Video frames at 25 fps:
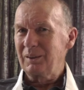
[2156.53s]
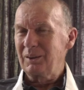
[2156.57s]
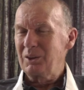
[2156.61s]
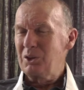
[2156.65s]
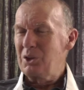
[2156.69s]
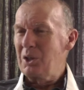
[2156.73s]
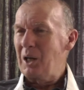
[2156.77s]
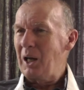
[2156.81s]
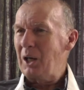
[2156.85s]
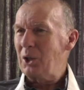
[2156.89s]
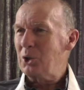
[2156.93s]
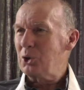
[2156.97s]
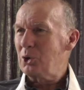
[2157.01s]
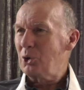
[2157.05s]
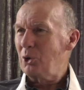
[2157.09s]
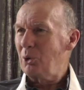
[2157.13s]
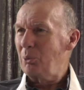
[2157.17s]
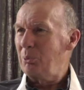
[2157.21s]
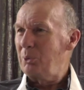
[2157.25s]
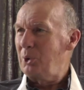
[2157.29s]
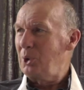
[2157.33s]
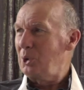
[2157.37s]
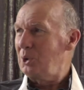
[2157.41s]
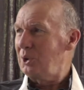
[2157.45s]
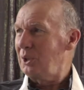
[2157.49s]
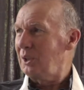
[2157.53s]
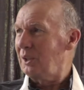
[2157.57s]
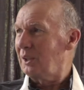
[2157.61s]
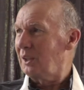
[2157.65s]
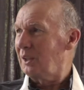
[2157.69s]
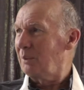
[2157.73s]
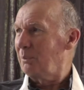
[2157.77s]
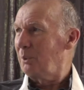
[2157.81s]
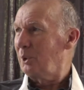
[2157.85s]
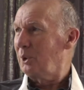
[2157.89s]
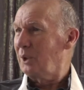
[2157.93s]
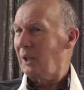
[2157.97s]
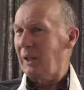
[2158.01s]
natural beauty that
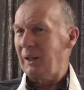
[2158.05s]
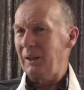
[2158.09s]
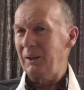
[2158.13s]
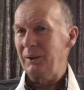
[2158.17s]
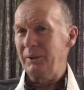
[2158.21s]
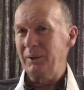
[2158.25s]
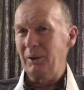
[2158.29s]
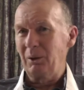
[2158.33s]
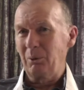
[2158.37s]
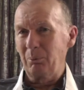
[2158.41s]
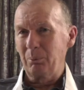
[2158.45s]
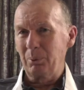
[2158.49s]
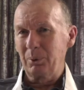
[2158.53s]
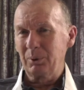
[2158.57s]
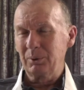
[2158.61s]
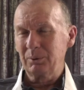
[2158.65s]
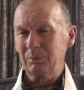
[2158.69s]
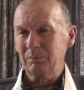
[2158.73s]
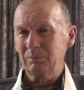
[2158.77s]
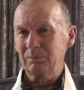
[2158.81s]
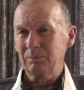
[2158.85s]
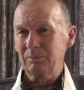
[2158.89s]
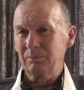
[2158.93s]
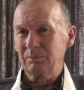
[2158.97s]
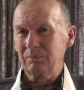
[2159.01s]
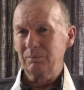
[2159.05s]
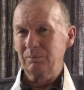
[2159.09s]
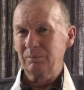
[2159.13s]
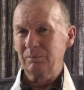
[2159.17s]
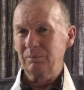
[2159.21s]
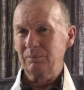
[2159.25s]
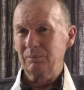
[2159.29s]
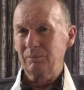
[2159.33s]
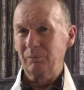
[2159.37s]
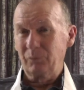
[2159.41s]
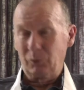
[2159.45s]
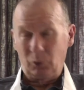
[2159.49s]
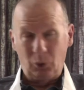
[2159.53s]
the Buddha held up.
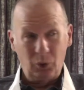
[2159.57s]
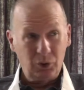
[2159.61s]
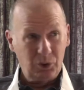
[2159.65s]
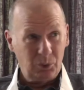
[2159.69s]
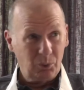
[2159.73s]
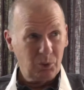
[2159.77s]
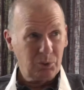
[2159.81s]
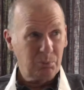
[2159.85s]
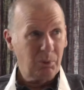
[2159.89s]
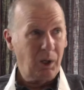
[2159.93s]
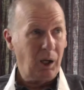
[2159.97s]
Of course, it was